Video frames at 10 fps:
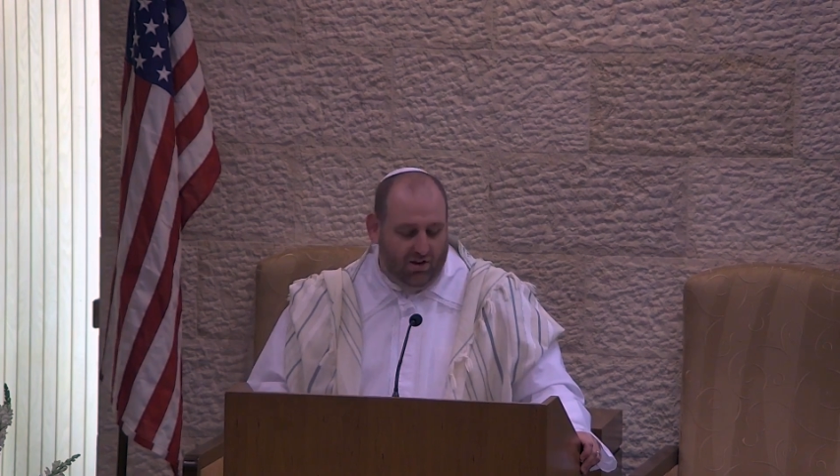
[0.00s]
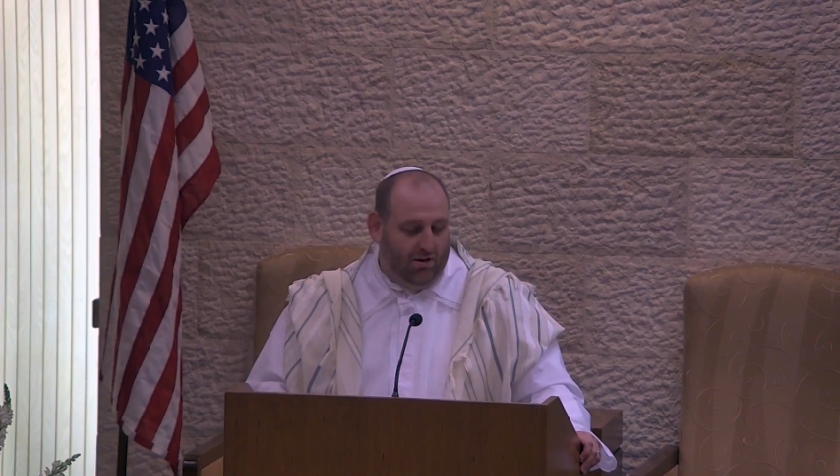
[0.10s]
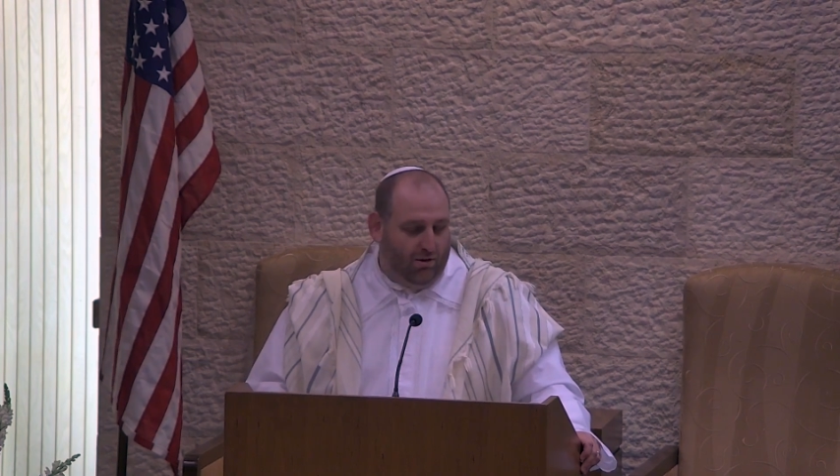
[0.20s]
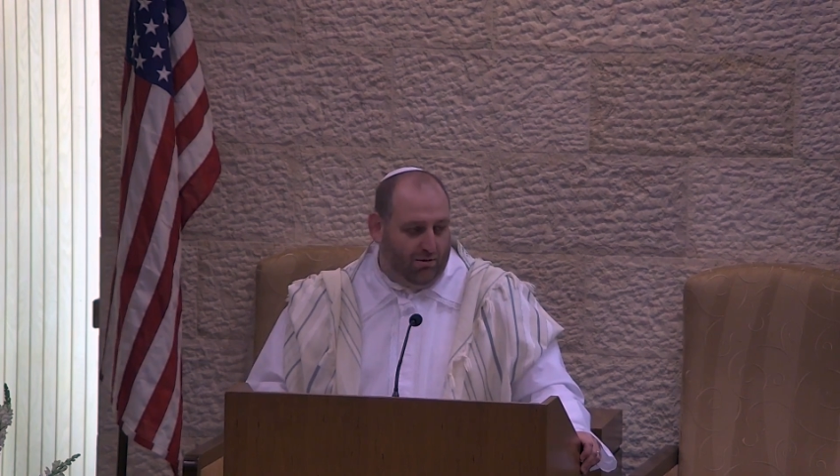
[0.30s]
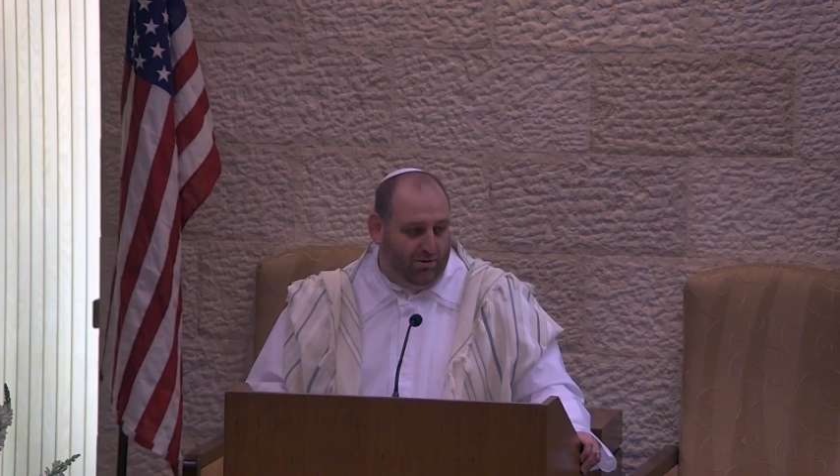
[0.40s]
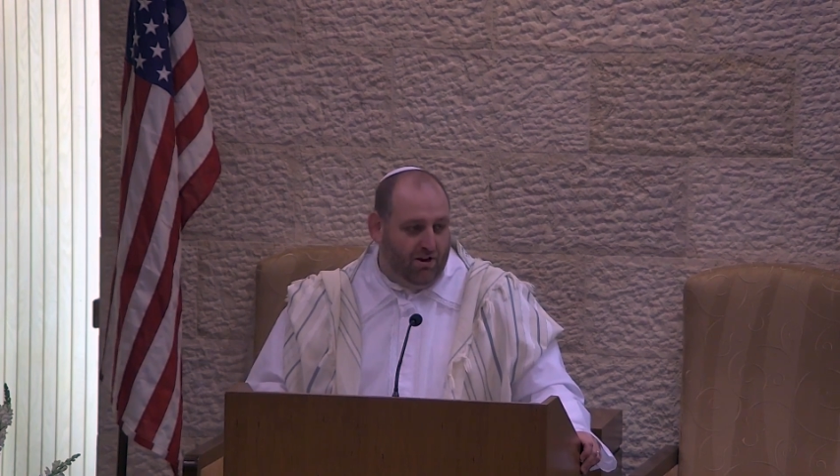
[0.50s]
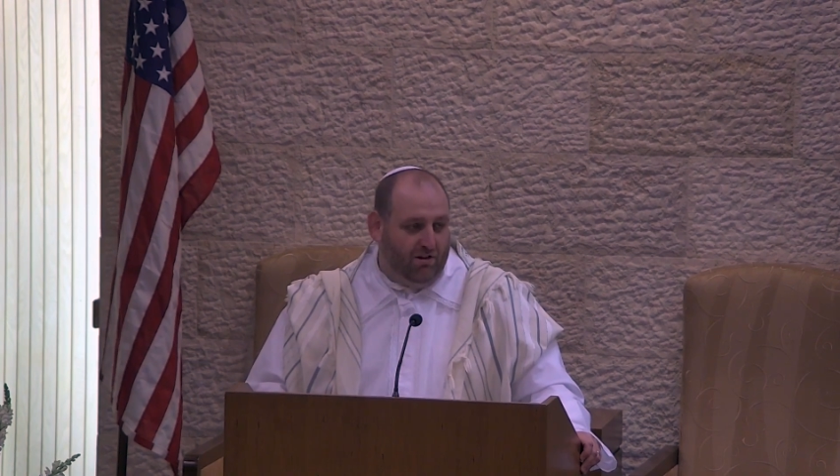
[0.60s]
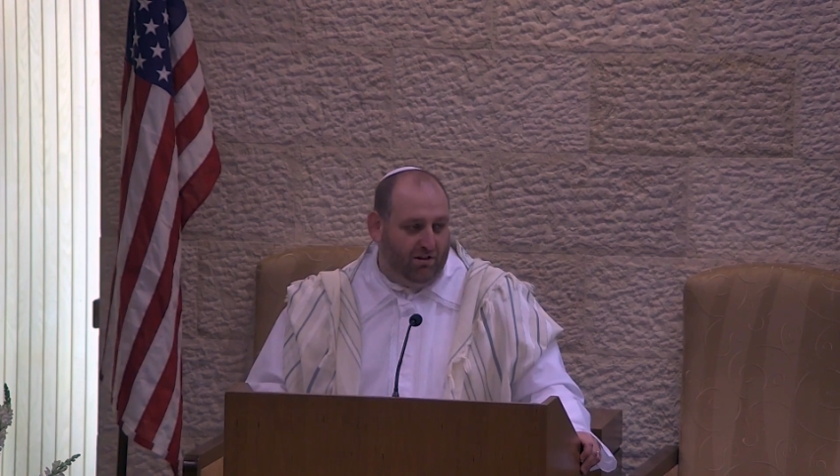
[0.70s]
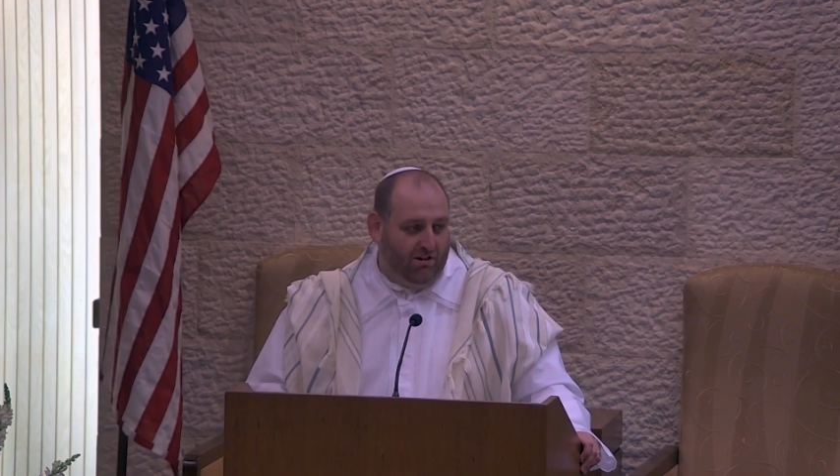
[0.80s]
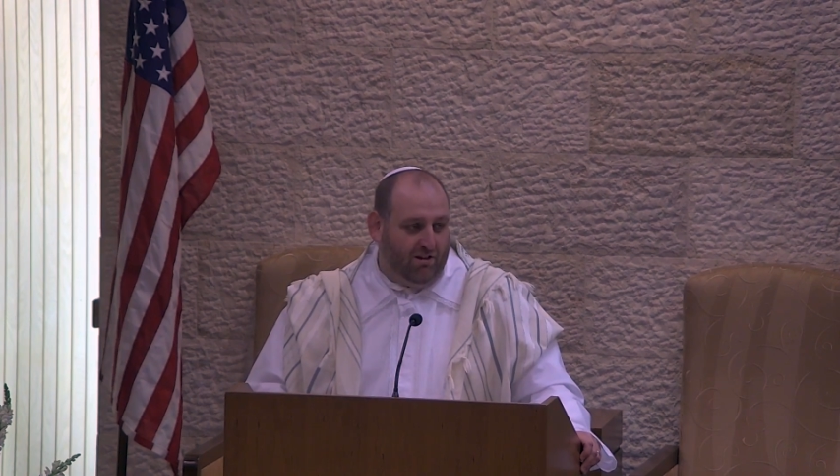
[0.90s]
or feel
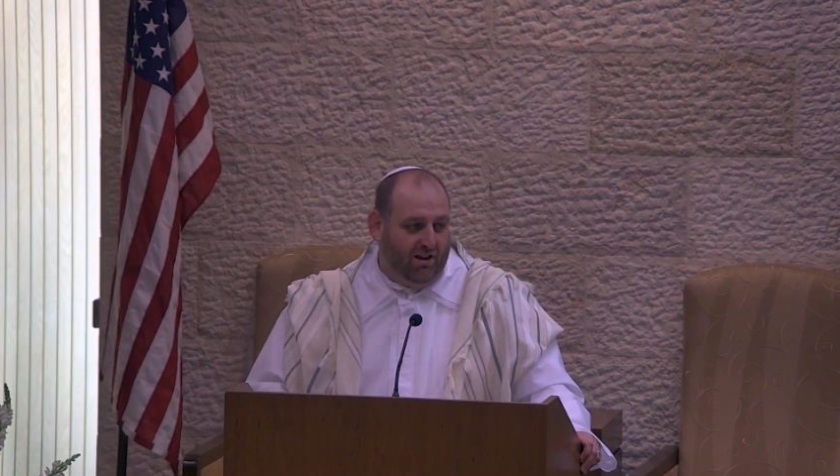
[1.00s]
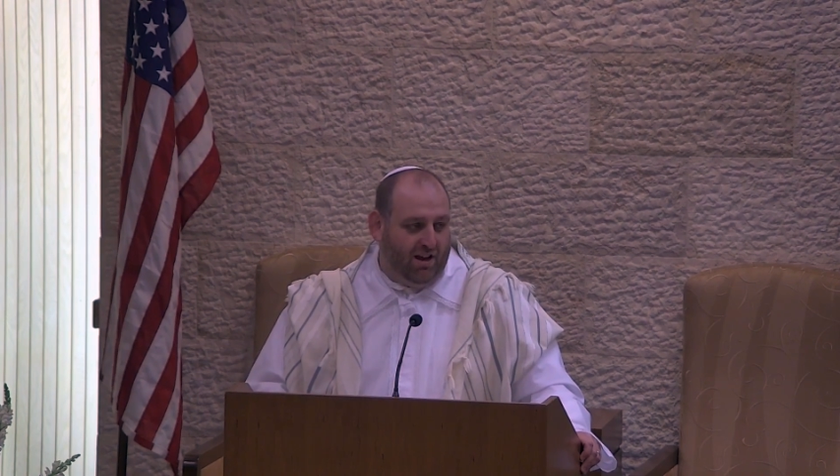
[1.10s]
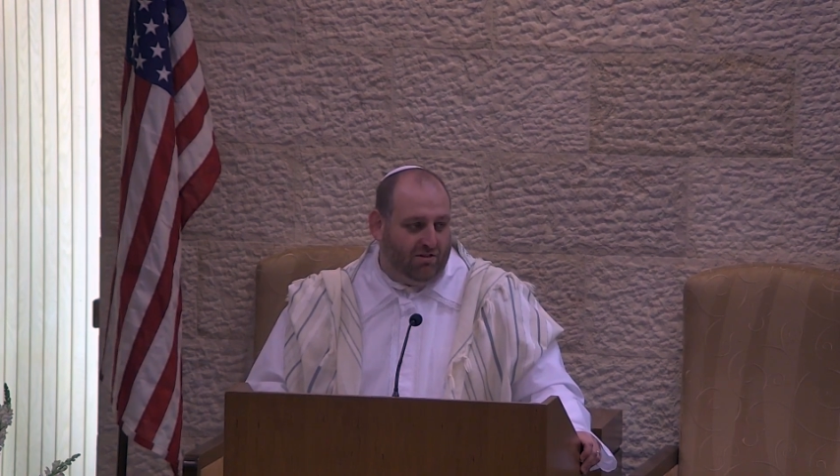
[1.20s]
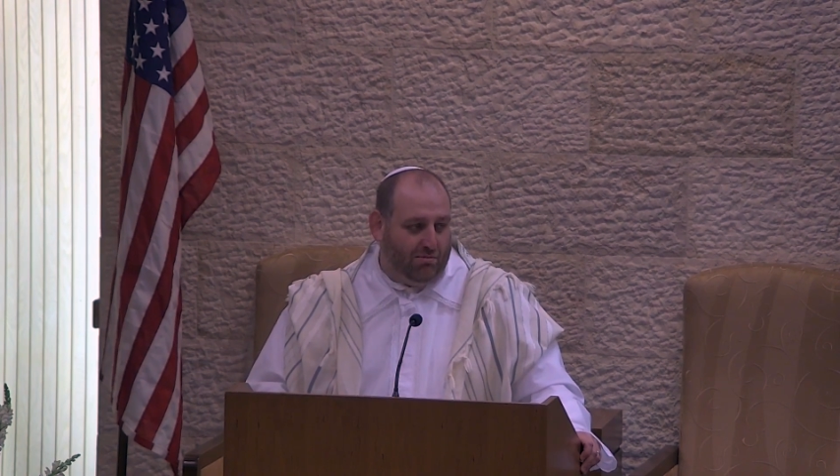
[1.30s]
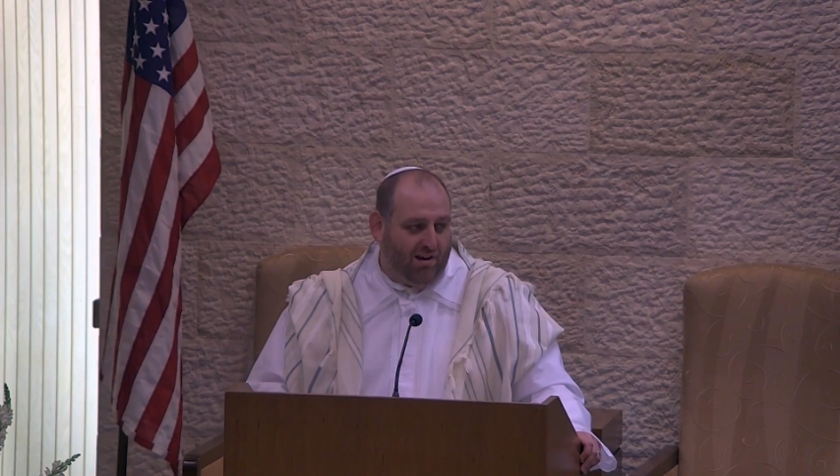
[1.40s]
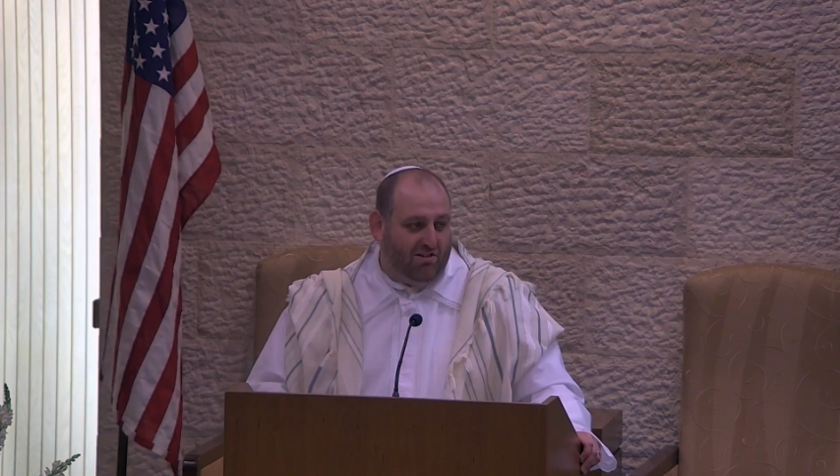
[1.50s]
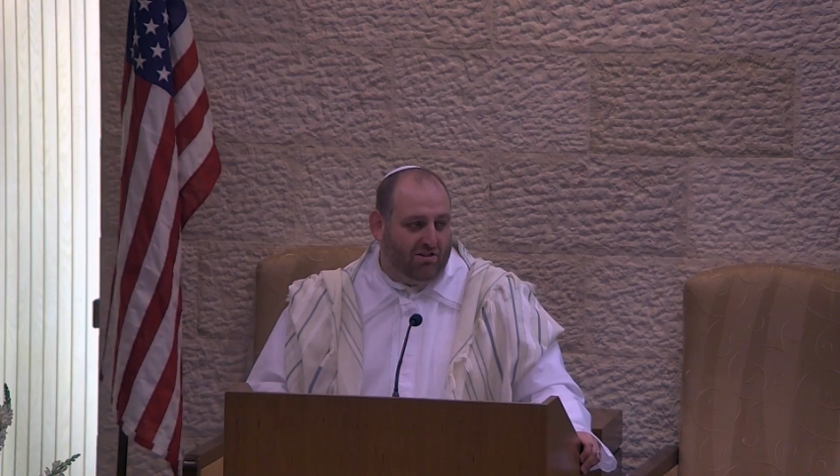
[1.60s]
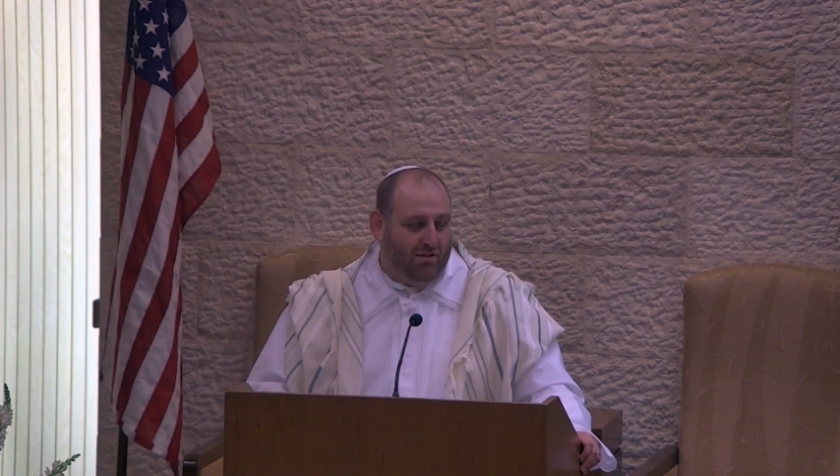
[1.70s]
nearly as impressive